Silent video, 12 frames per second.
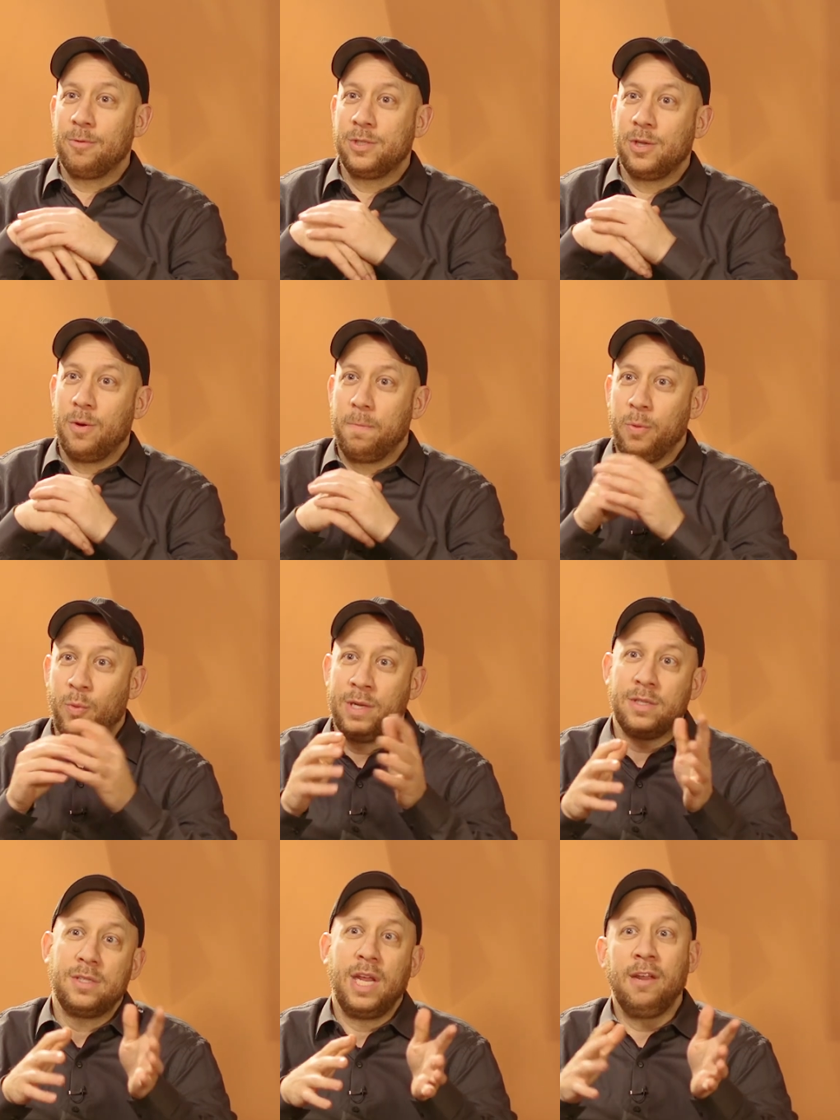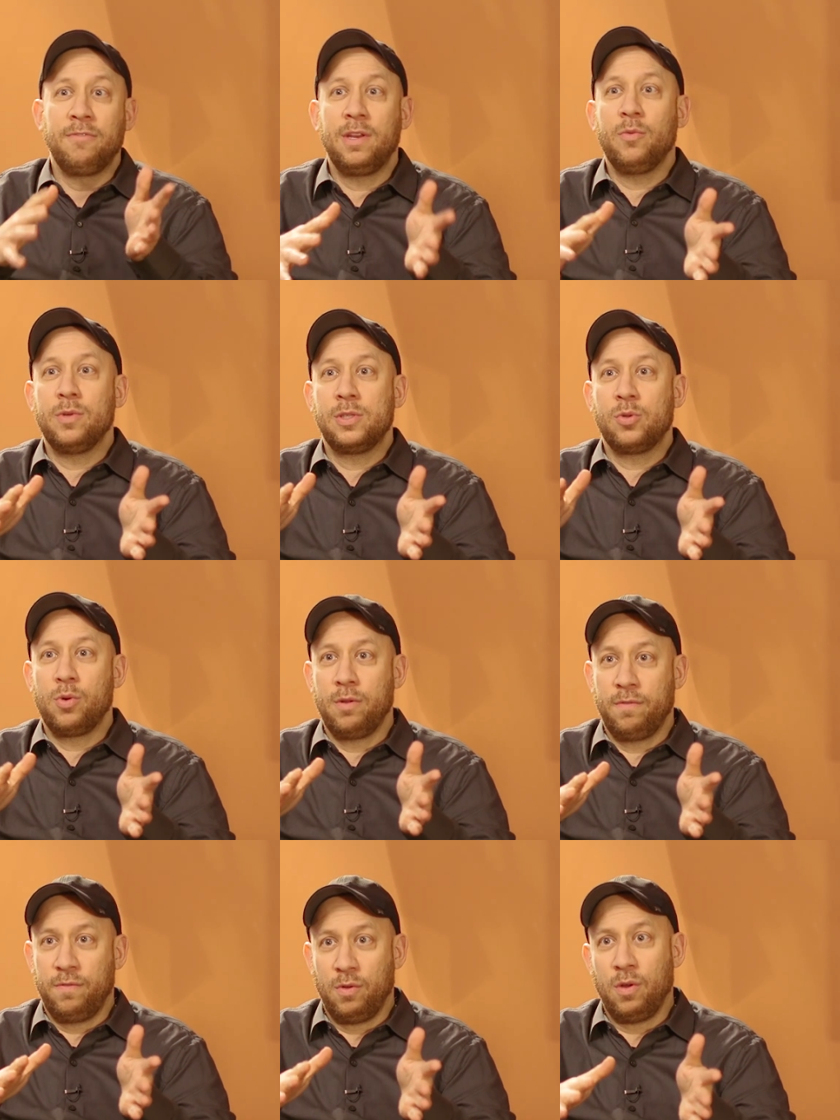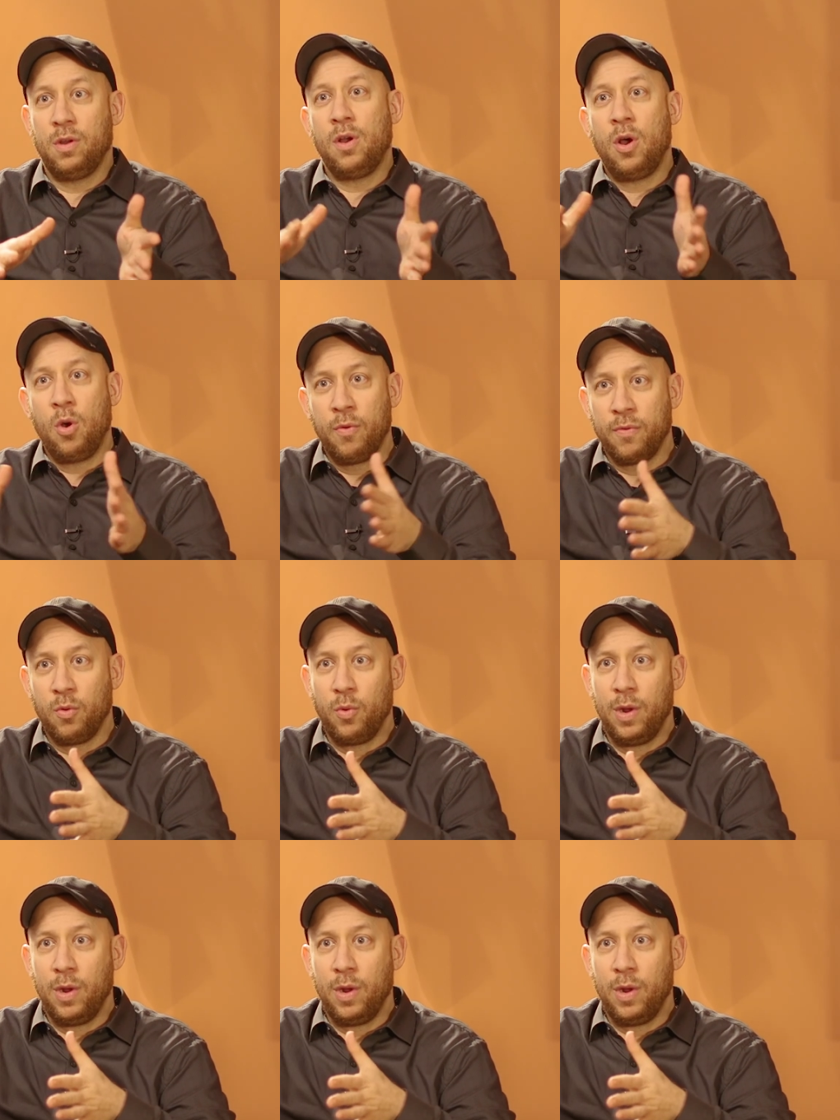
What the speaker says: So once safety was sort of over